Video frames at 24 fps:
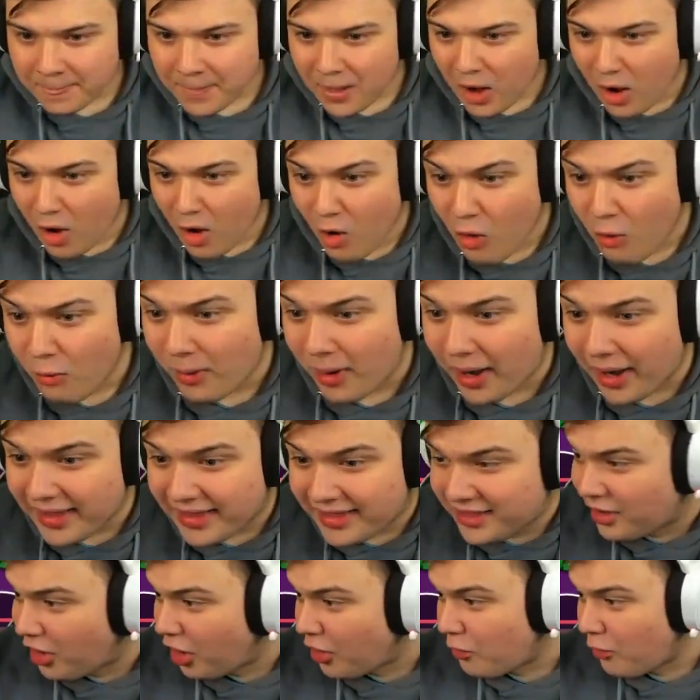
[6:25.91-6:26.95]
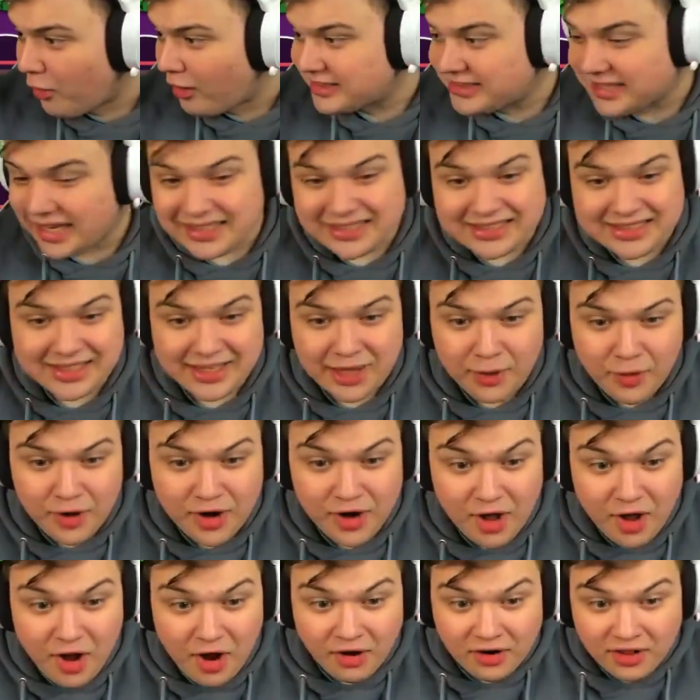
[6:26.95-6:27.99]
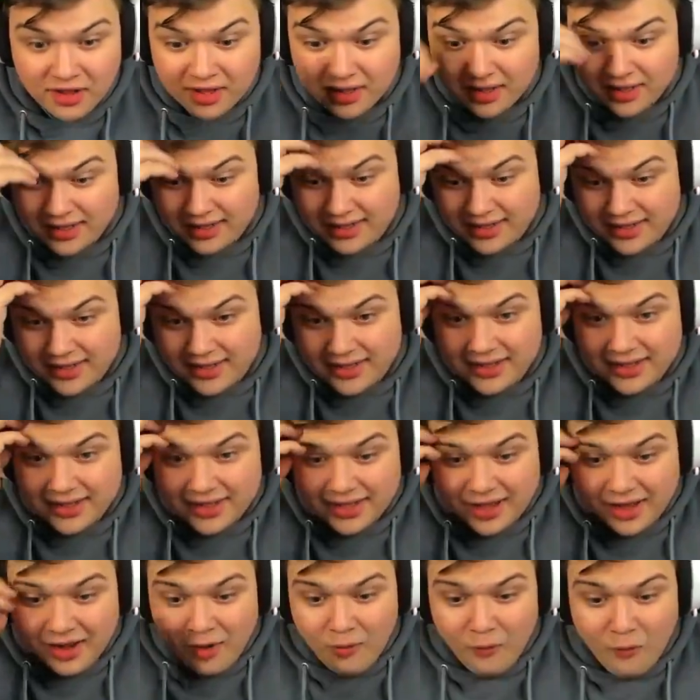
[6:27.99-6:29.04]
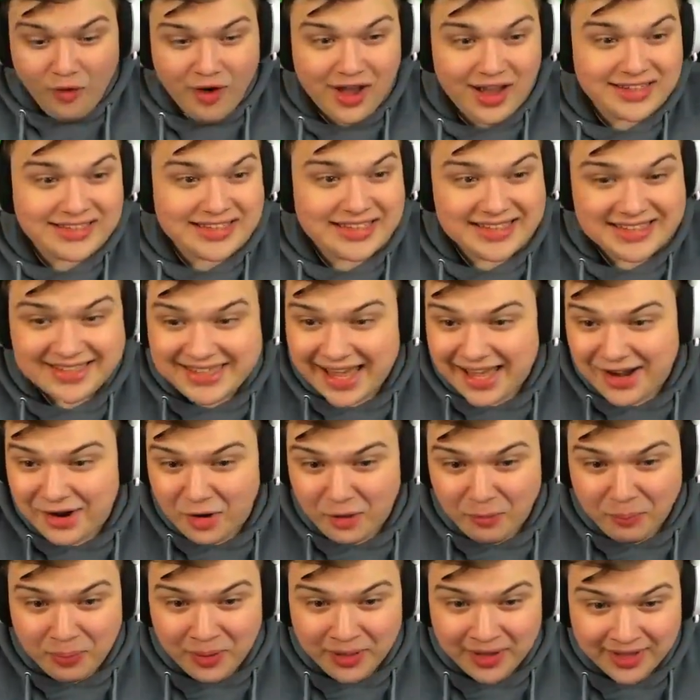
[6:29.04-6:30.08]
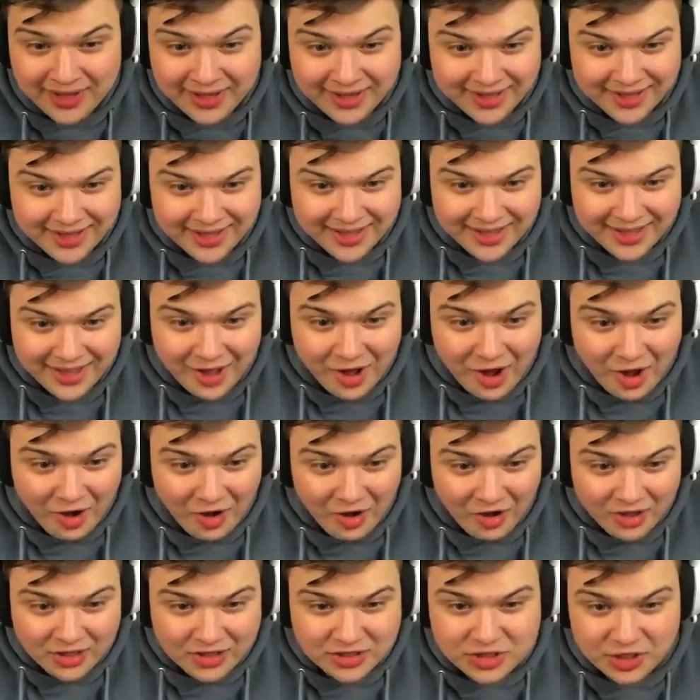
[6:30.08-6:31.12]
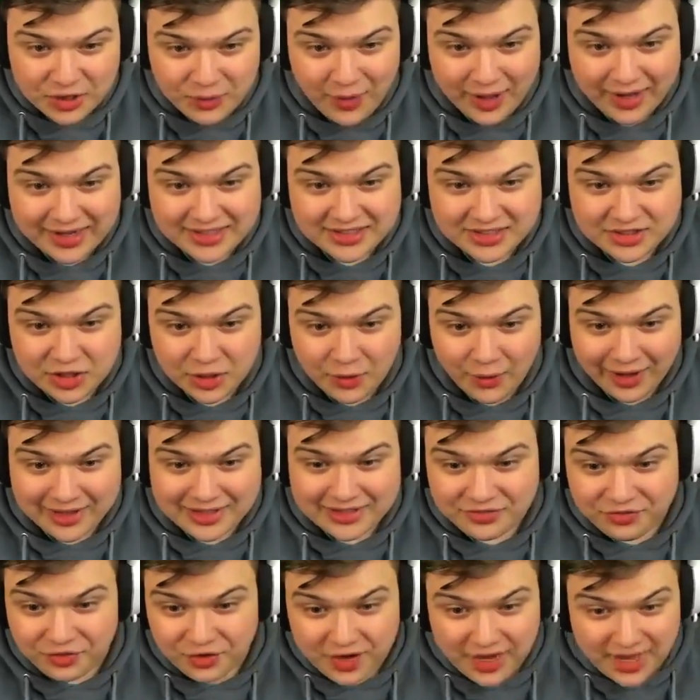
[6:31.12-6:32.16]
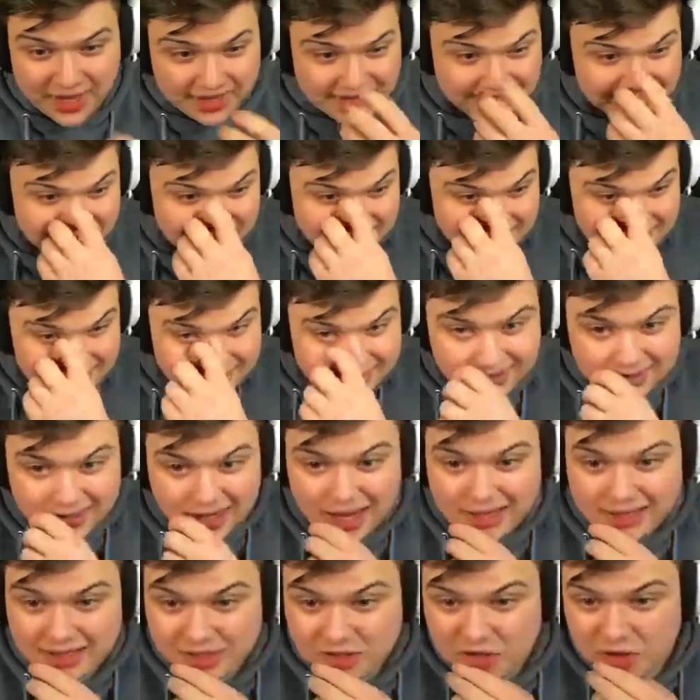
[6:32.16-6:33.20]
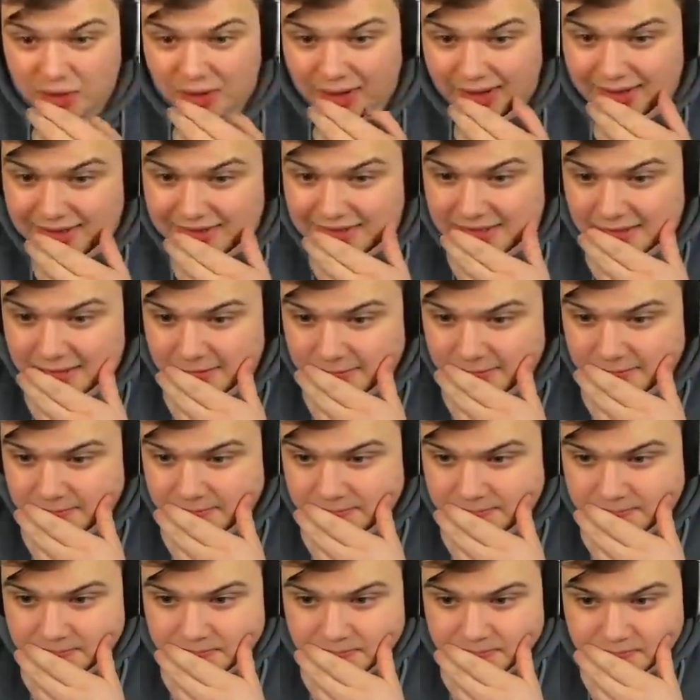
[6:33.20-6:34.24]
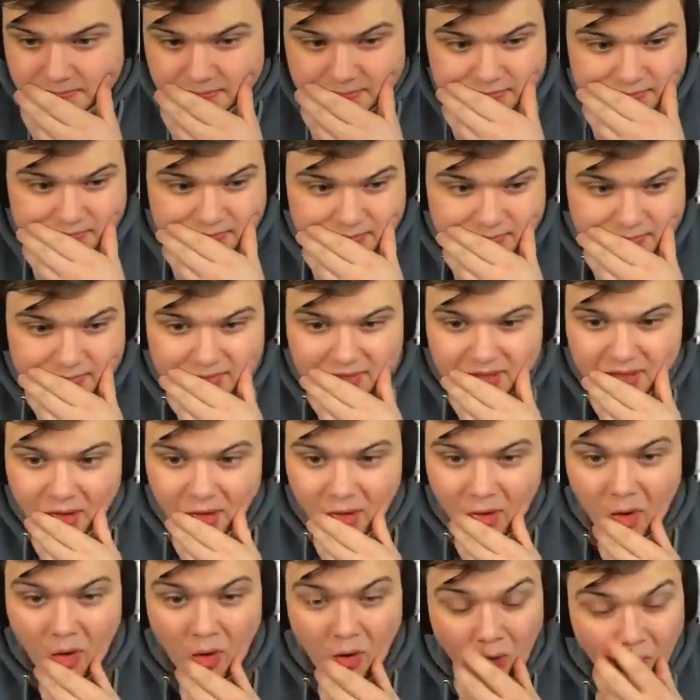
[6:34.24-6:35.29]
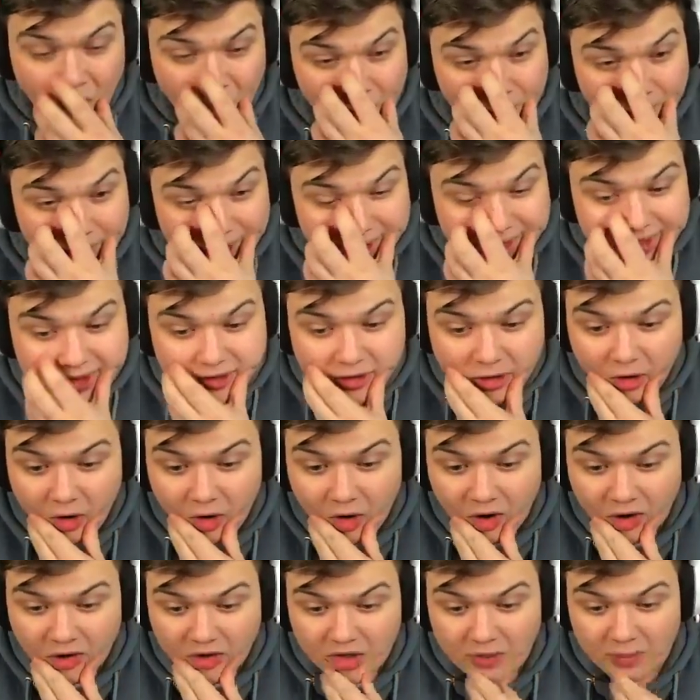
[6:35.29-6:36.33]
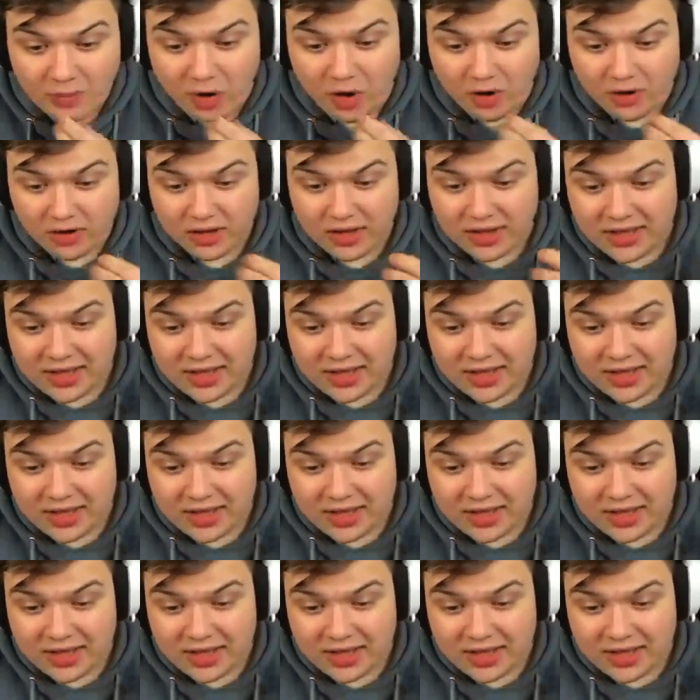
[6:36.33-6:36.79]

Oh my god, what's actually going on? What is this setup? two X, two X, three X, and a two X. Oh my god, come on.